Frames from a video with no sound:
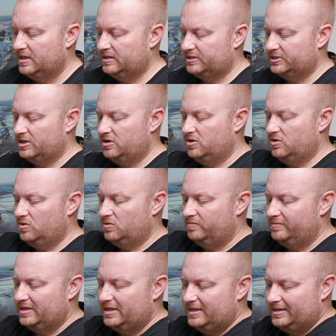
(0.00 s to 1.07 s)
So
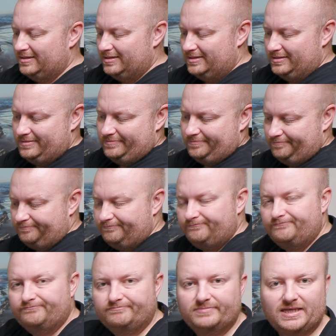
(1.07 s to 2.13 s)

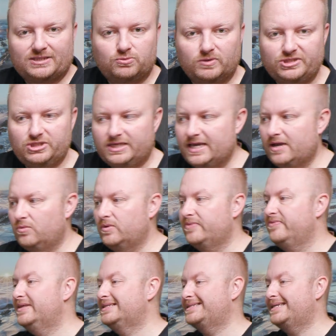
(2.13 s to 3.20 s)
that's what you get
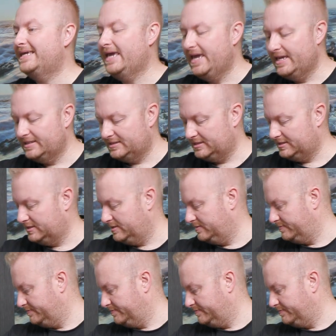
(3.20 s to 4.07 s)
with this case.